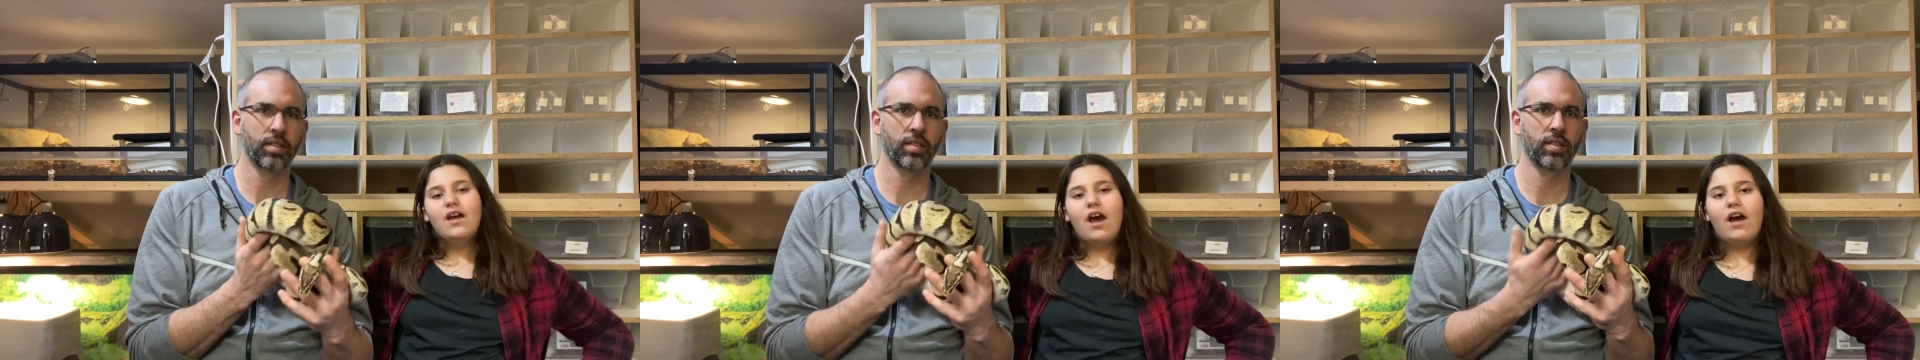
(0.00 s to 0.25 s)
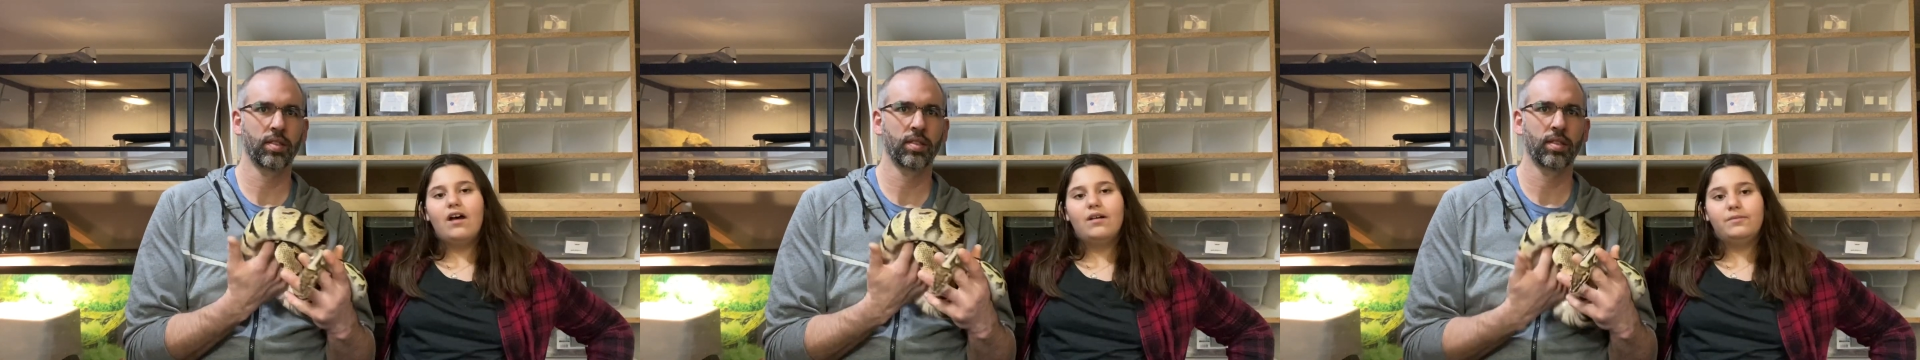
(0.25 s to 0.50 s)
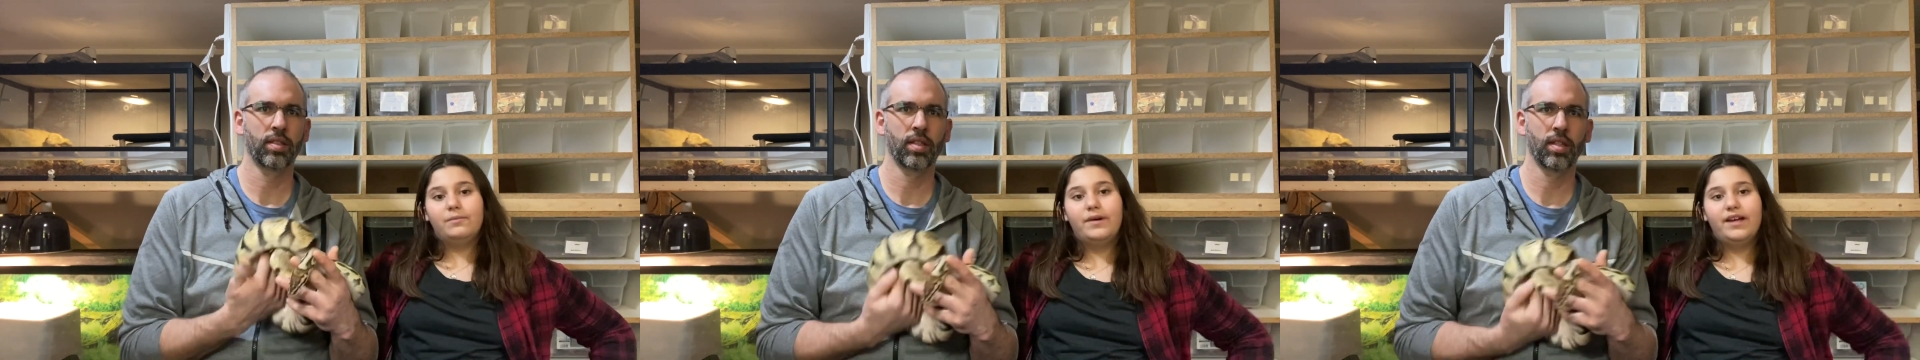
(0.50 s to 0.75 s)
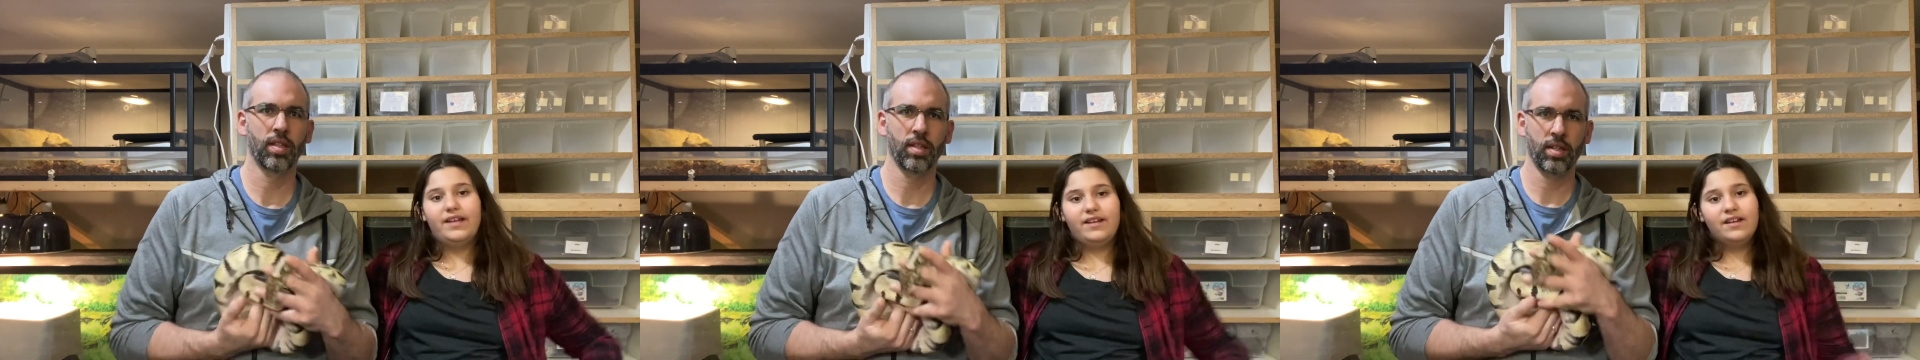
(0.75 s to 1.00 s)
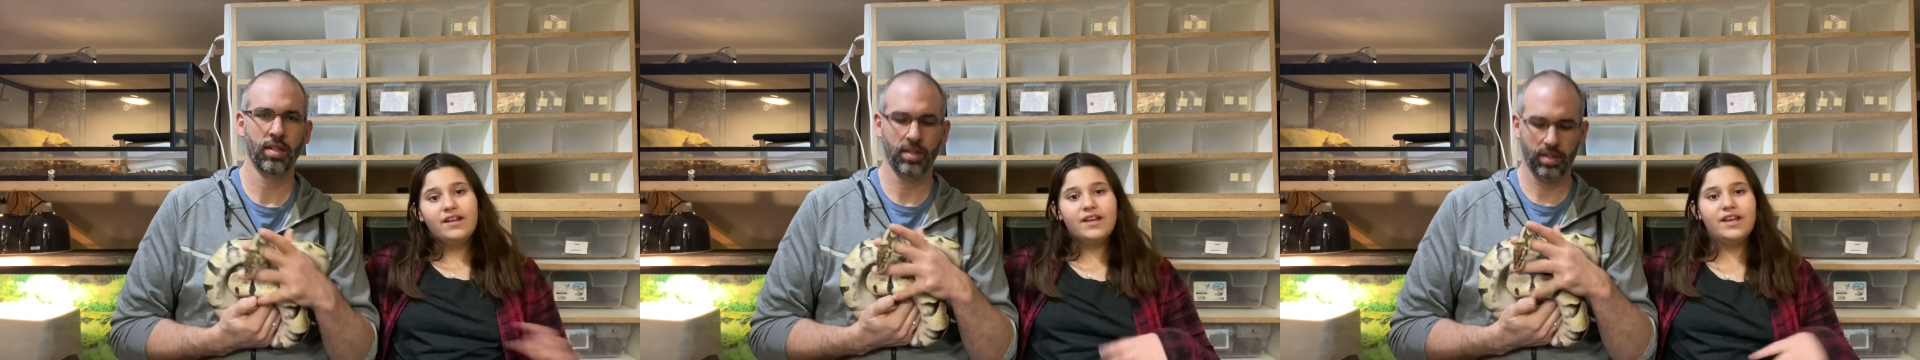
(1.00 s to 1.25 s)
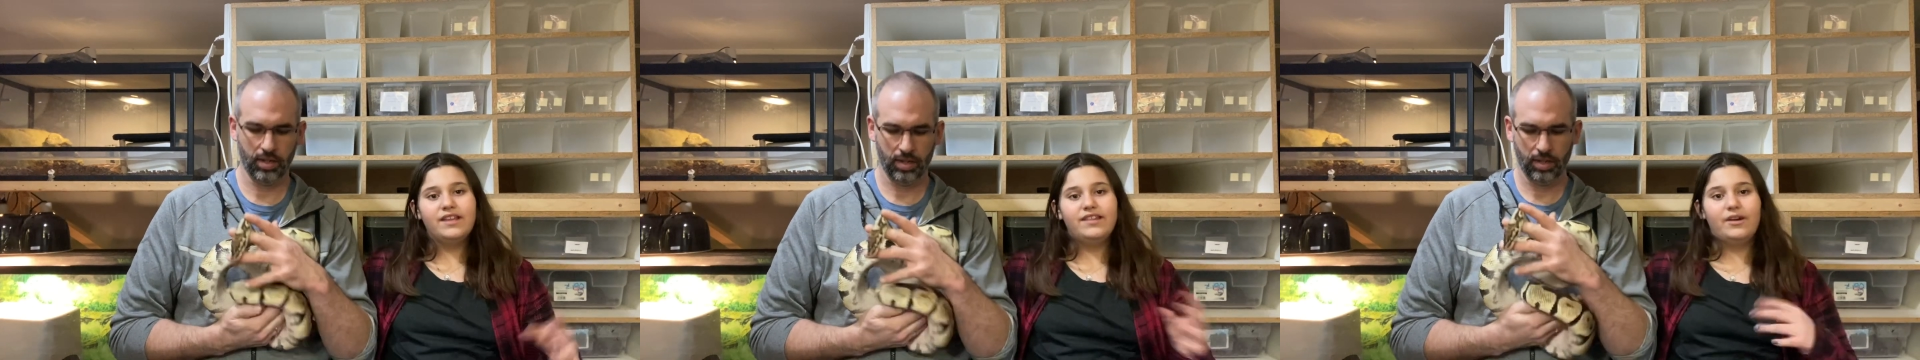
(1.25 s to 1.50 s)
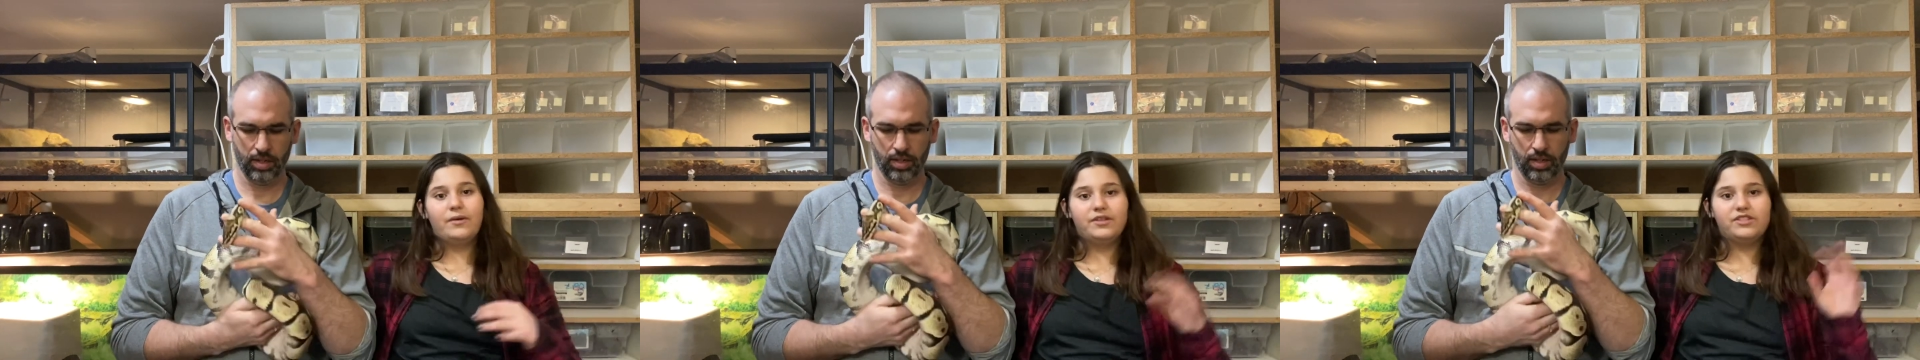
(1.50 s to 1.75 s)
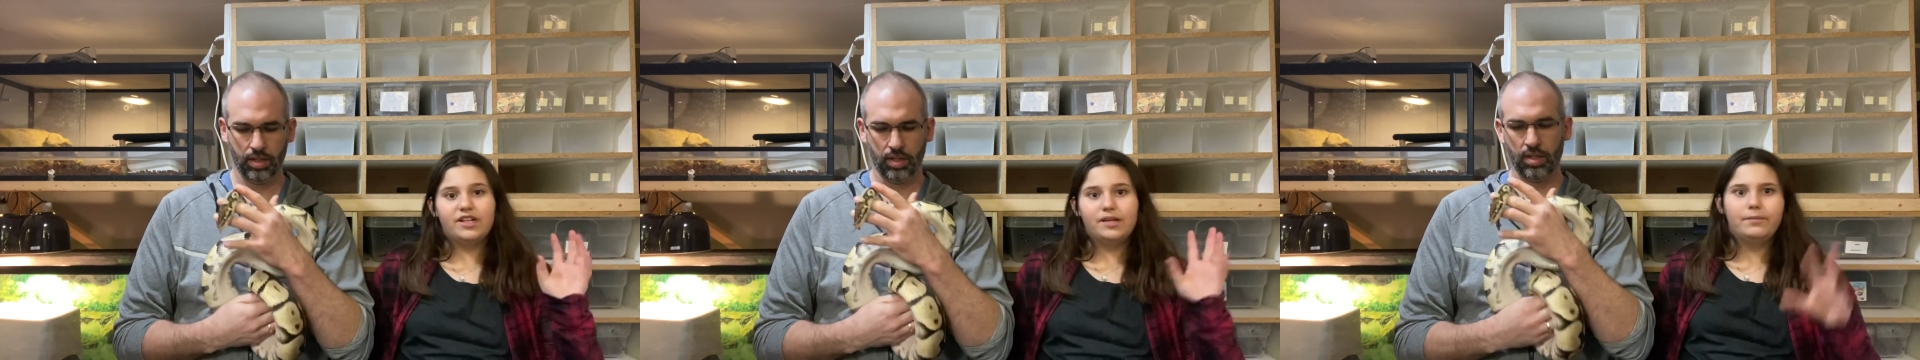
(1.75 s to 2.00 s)
Speaker 1: um, but they always
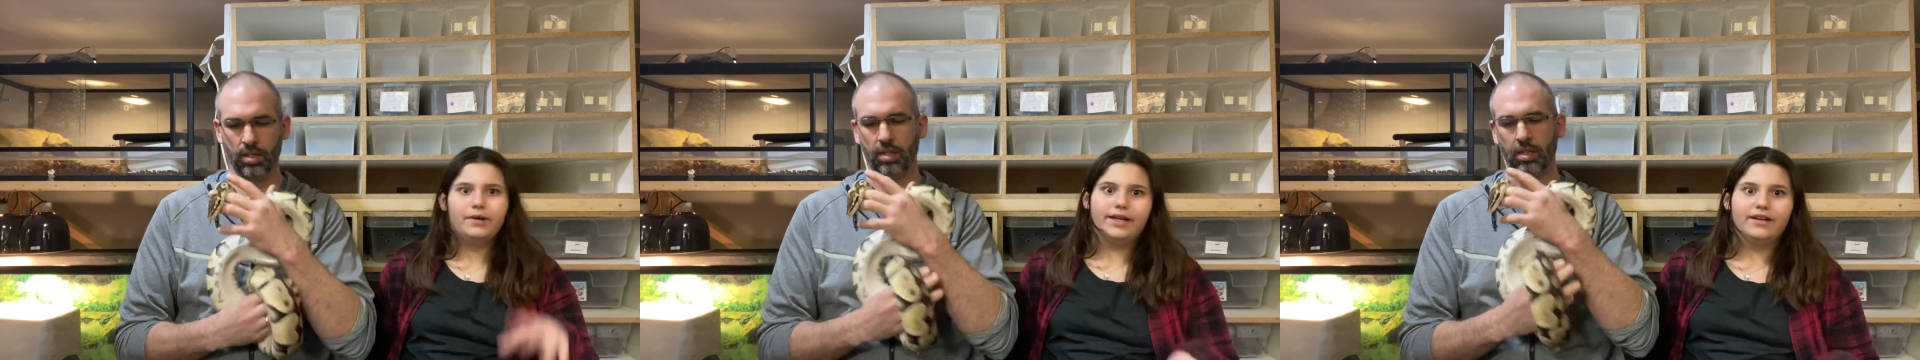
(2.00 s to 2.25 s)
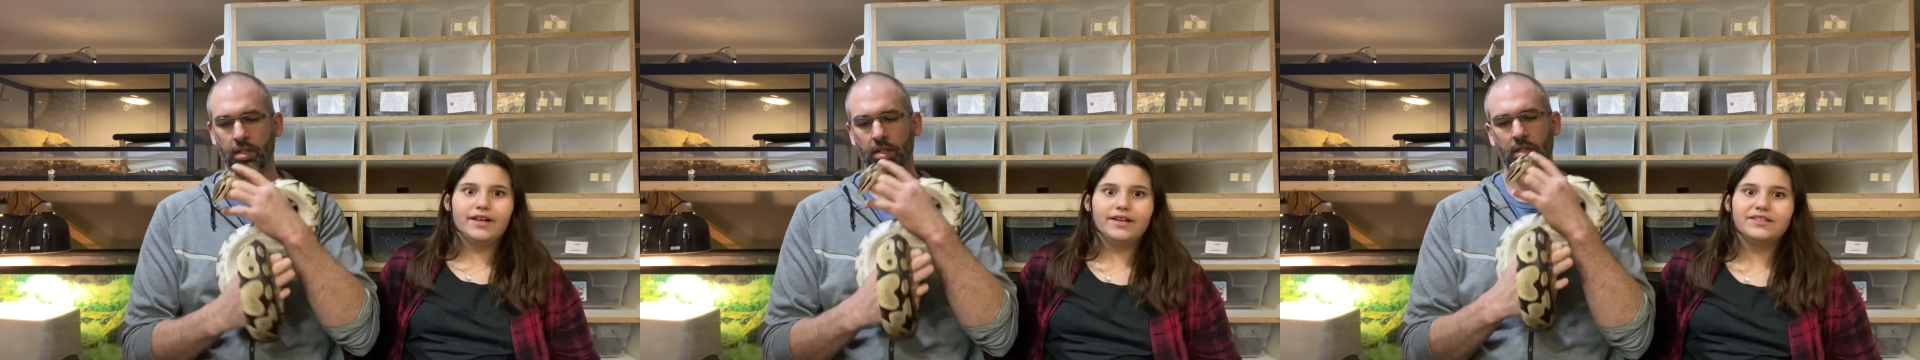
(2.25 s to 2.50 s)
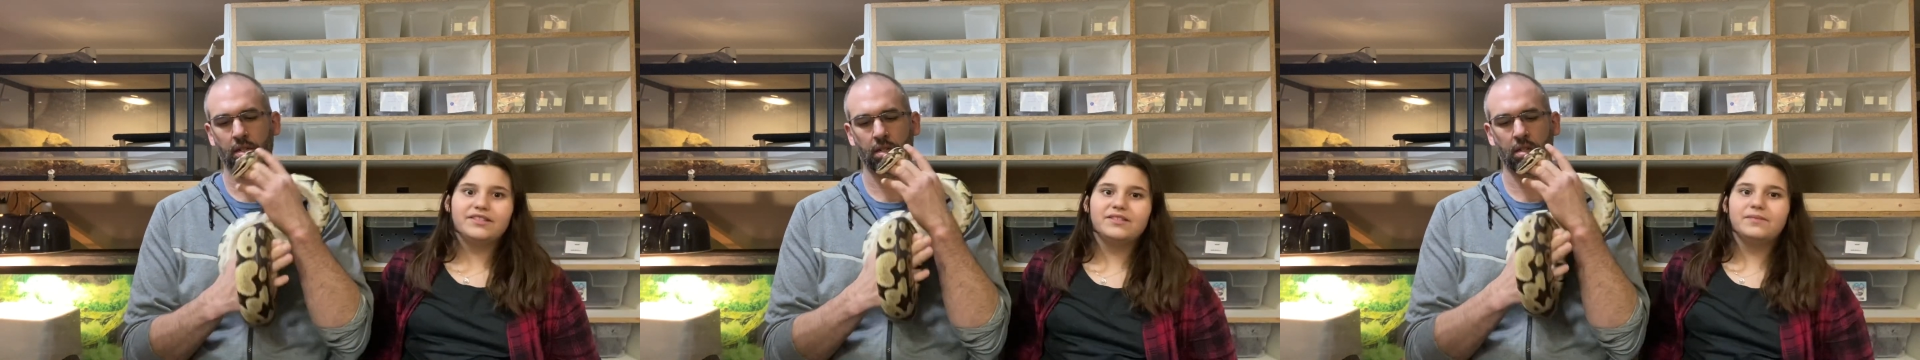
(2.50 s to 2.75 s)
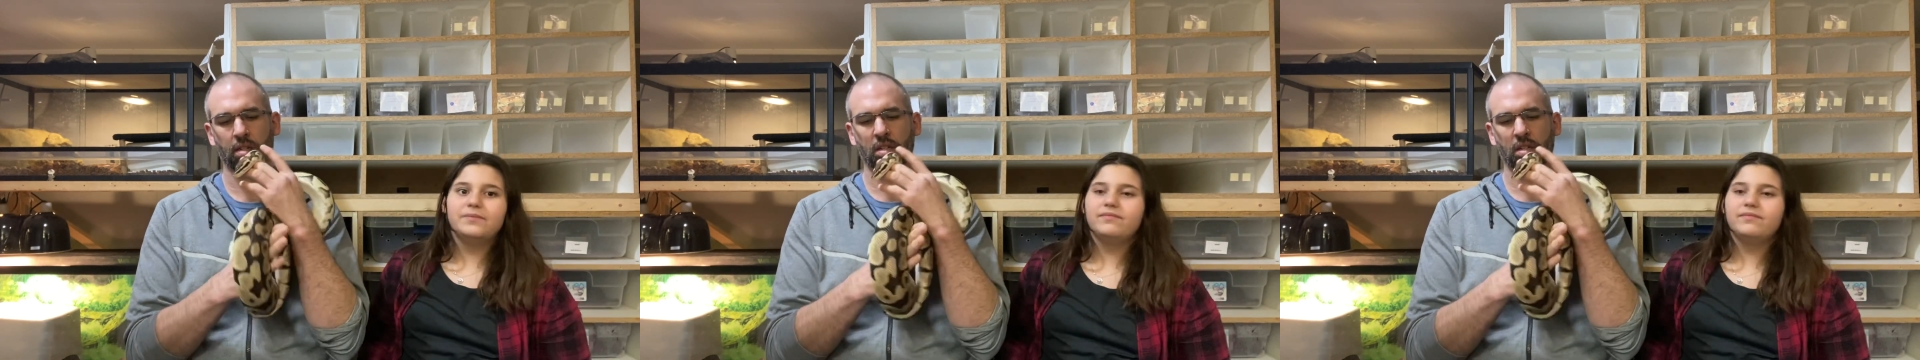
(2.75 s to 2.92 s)
try to bite us.